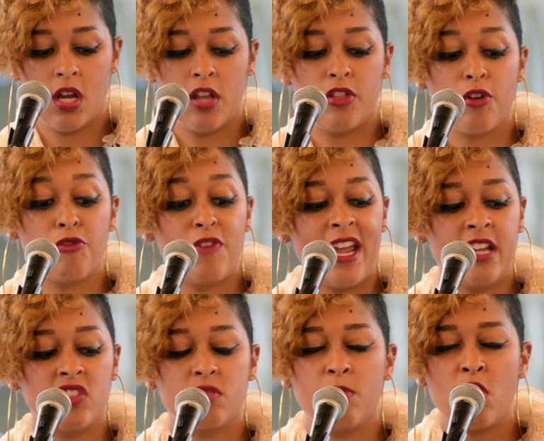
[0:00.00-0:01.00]
their
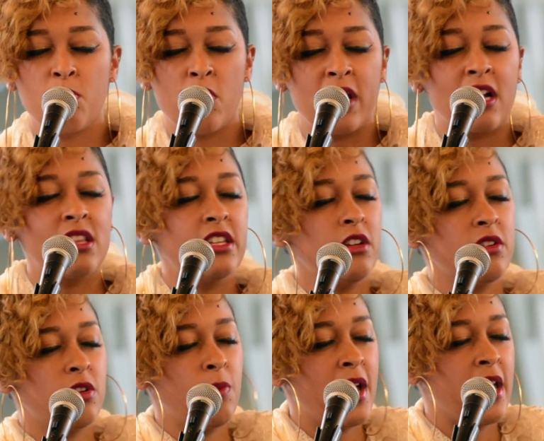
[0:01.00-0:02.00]
veins murmuring, clear it
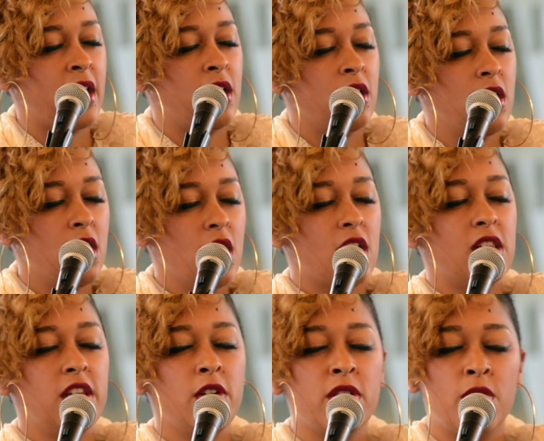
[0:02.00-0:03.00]

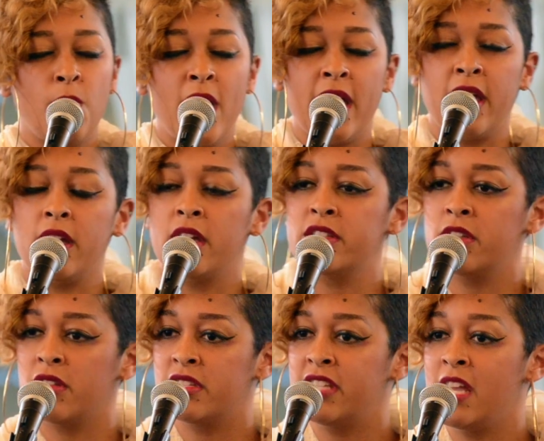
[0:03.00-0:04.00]
away, until
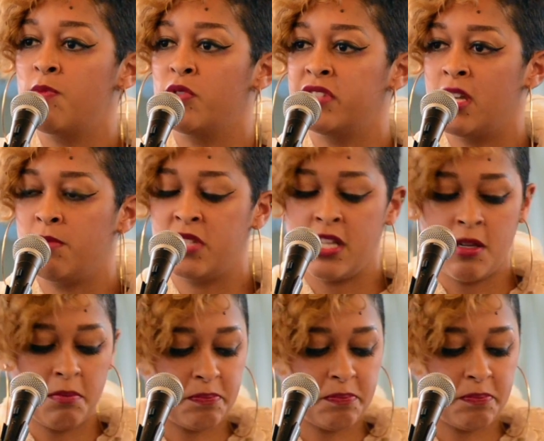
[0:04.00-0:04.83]
the tape was empty.